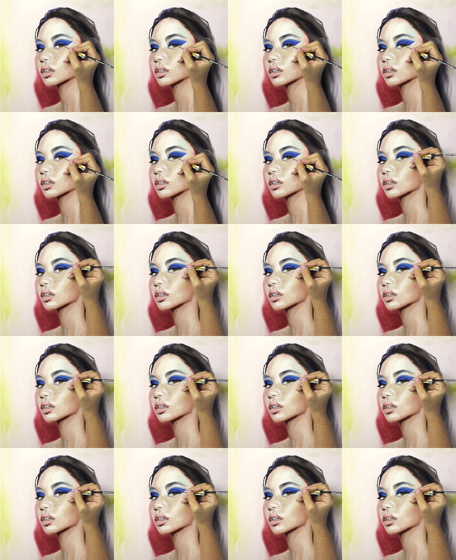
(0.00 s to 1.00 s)

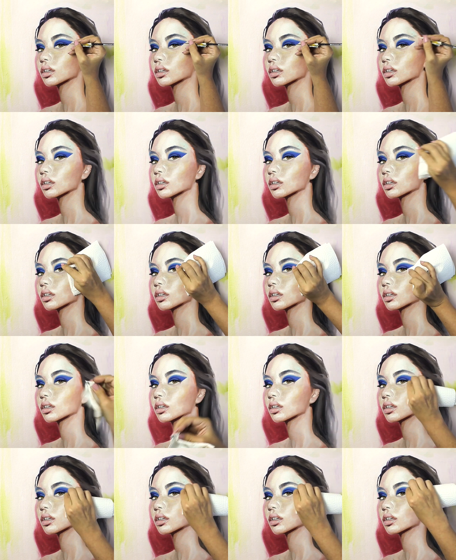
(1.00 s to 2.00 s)

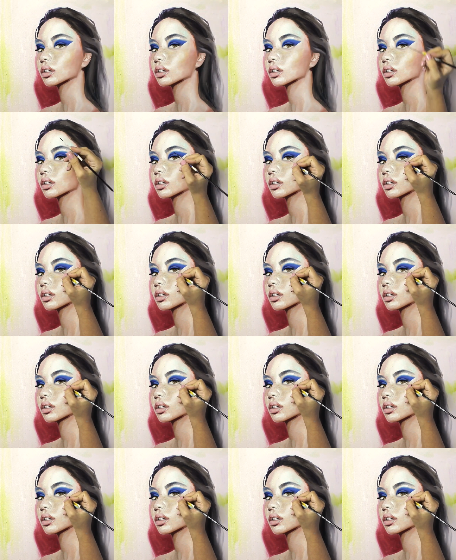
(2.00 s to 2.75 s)
(silence)